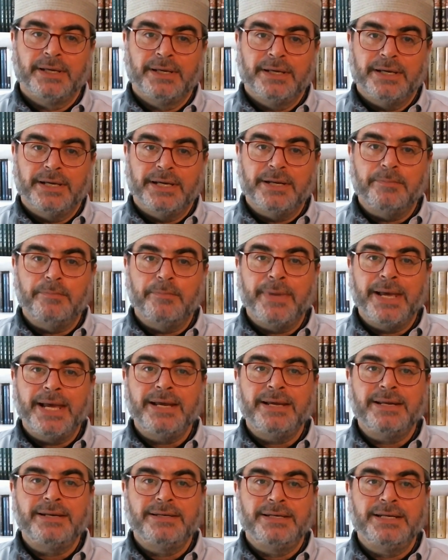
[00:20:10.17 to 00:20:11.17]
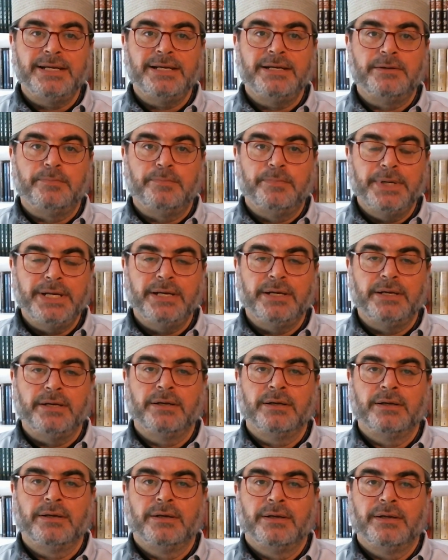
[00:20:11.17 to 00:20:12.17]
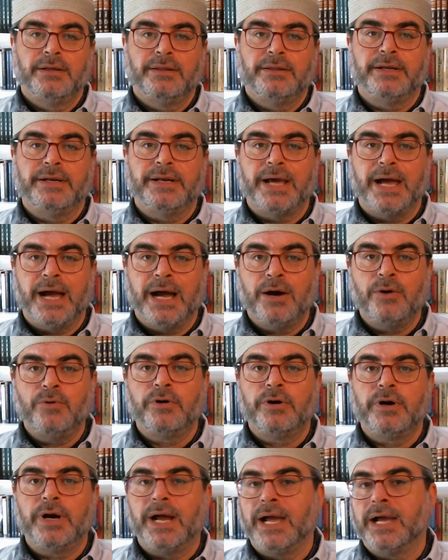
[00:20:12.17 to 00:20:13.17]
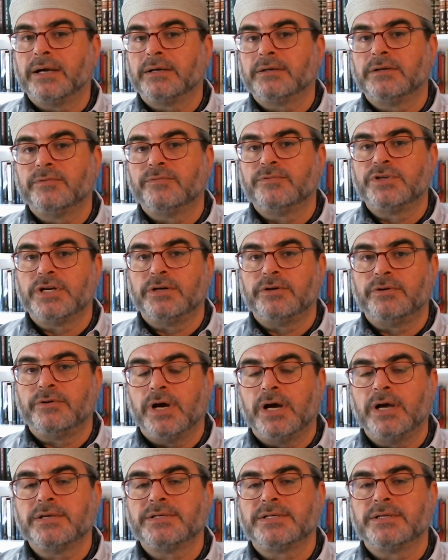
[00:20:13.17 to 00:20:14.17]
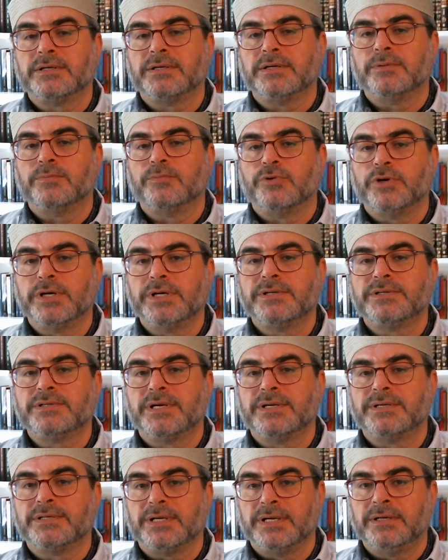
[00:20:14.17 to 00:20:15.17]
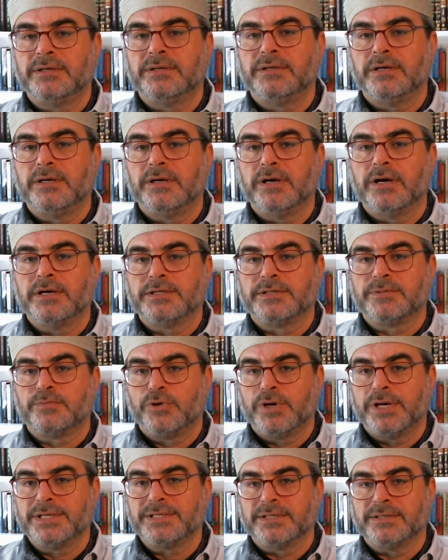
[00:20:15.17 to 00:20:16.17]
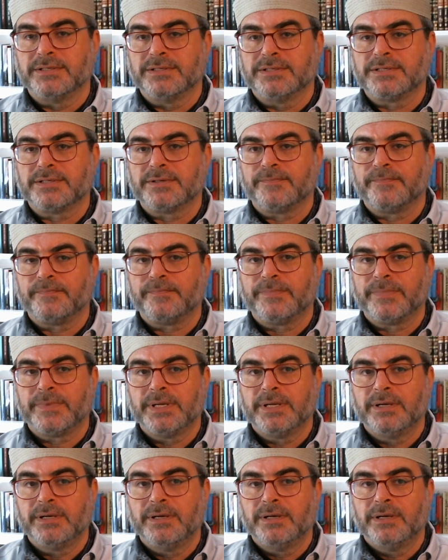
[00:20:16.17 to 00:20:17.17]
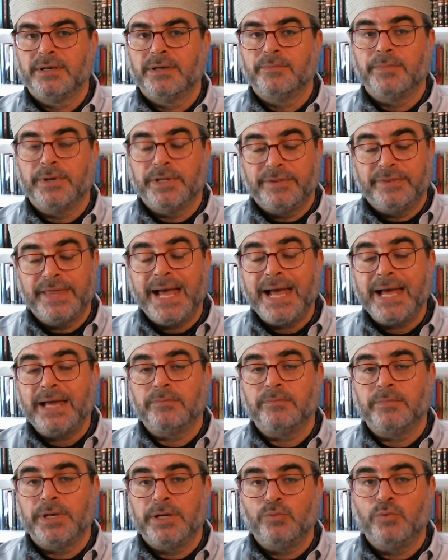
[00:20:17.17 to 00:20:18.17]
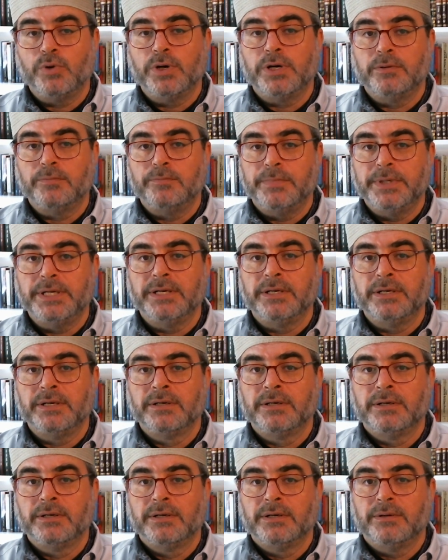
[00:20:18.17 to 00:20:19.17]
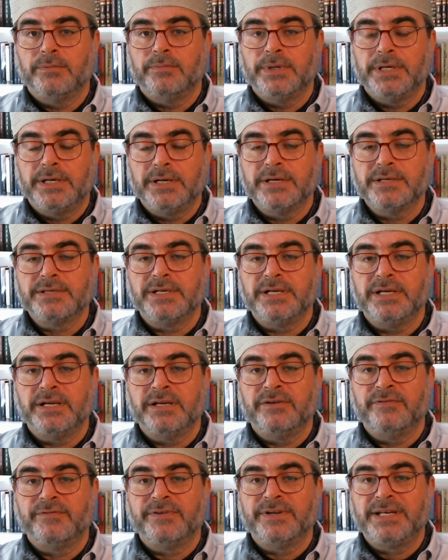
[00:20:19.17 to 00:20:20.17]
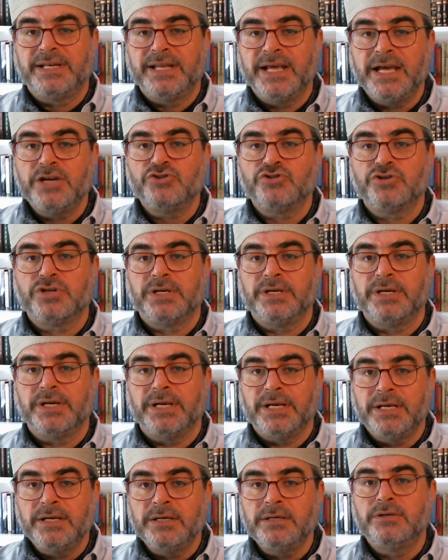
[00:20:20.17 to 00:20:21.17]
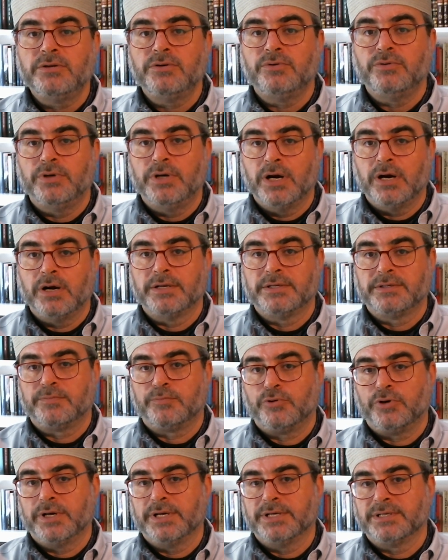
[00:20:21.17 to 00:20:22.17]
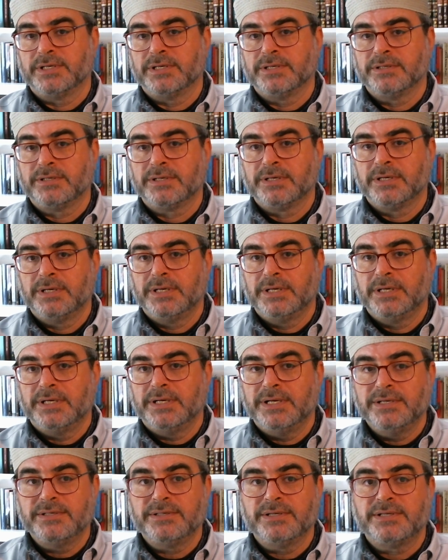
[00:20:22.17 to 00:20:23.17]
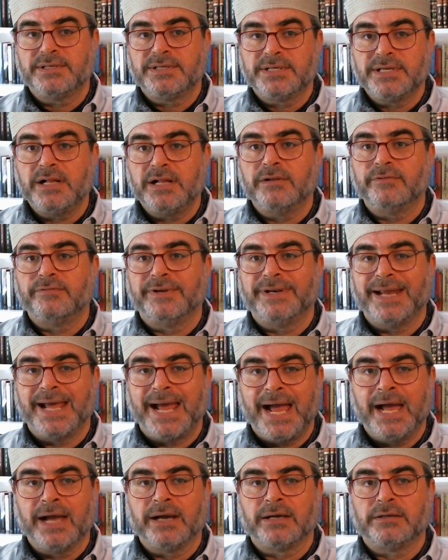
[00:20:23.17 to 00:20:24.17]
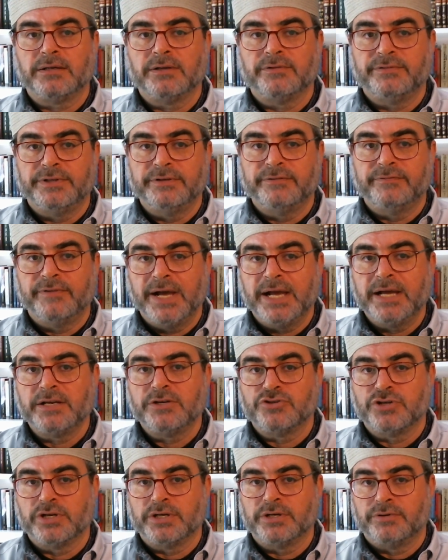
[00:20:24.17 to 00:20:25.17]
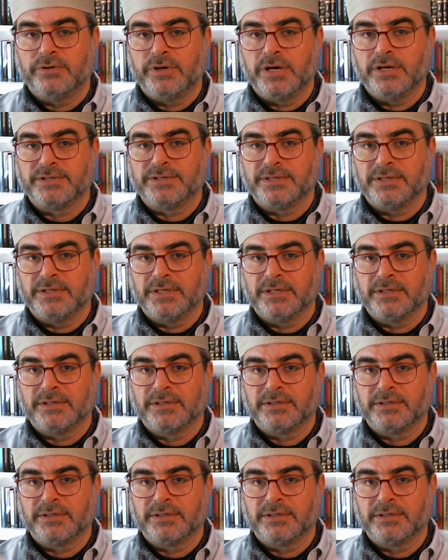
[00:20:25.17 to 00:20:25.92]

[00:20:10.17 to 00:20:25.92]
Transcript: It may indeed be that our act of generosity brings us into God's presence, but that may well be because the invitation into God's presence is itself an act of divine generosity.